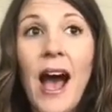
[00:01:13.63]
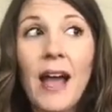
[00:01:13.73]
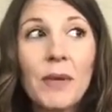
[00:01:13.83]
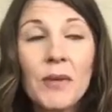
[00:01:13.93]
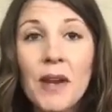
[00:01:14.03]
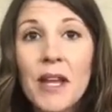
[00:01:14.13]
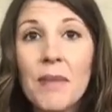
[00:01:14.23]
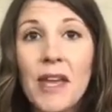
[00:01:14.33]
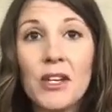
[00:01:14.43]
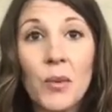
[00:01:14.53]
I'm gonna
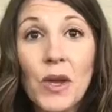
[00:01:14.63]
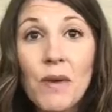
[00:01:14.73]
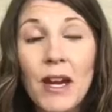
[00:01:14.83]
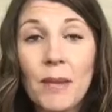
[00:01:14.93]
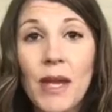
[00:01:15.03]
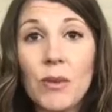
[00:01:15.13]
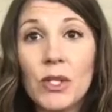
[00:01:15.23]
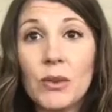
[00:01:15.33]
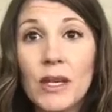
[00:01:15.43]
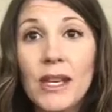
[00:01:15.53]
recommend, or we recommend
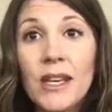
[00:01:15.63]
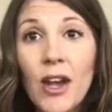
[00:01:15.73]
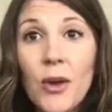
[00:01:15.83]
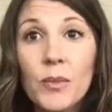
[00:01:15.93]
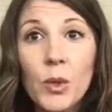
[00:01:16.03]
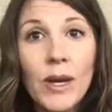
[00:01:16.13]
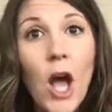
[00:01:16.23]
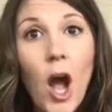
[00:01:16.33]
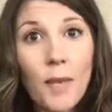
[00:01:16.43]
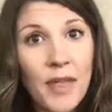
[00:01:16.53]
when doing keto, you
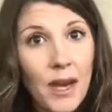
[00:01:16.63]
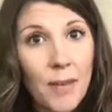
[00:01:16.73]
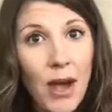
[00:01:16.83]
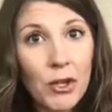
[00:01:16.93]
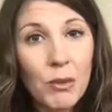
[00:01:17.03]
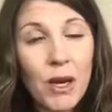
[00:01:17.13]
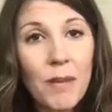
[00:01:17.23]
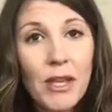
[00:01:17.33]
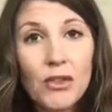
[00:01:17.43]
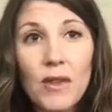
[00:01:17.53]
wanna up that amount. You
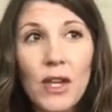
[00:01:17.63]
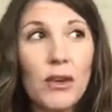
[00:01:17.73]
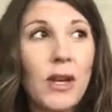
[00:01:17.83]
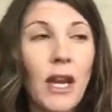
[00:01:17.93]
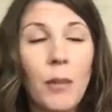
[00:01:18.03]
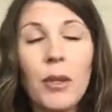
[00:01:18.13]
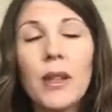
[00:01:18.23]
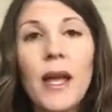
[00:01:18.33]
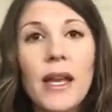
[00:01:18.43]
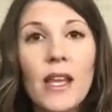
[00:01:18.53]
wanna make sure that you're getting
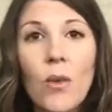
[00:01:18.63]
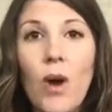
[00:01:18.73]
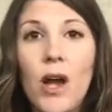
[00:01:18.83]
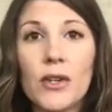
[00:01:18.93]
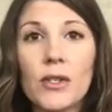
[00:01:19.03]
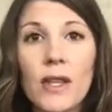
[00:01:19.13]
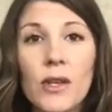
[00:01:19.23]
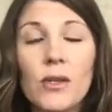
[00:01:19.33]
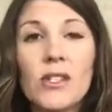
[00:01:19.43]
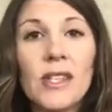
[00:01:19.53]
plenty of water so
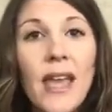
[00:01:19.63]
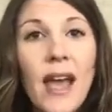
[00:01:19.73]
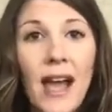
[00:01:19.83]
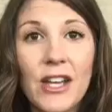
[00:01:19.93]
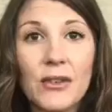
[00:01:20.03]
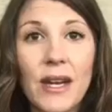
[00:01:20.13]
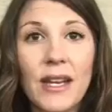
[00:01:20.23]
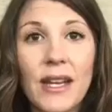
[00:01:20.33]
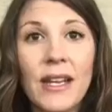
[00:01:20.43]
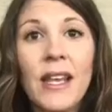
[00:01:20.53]
that you stay
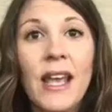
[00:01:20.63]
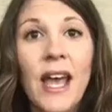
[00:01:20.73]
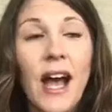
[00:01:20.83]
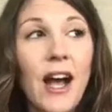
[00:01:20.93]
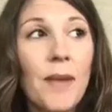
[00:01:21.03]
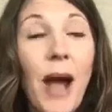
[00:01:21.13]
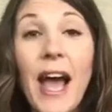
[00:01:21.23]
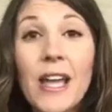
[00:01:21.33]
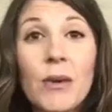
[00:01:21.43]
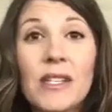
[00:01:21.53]
hydrated.
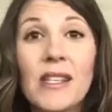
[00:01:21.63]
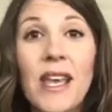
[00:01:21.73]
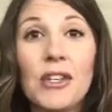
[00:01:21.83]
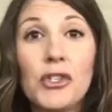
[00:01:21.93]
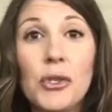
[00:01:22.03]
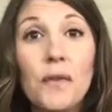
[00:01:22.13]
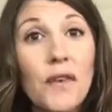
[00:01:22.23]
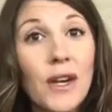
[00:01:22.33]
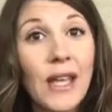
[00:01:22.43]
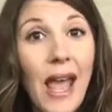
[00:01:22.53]
I always say shoot
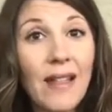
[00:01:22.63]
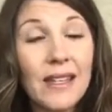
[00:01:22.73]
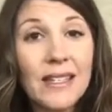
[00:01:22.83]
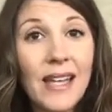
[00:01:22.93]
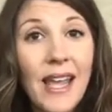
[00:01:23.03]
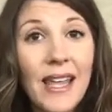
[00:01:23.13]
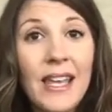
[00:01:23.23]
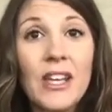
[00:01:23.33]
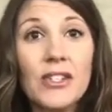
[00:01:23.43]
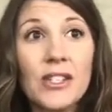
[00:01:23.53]
for a gallon a
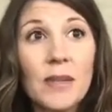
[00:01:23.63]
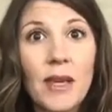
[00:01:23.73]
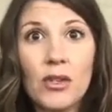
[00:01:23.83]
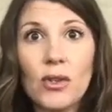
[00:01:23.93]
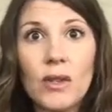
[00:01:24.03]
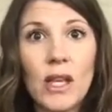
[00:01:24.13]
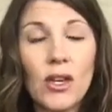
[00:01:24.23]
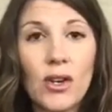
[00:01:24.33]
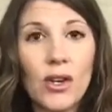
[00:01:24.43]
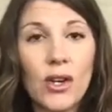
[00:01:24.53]
day just to make sure that
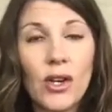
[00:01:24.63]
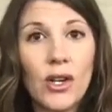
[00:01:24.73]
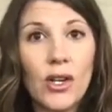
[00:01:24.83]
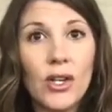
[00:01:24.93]
you're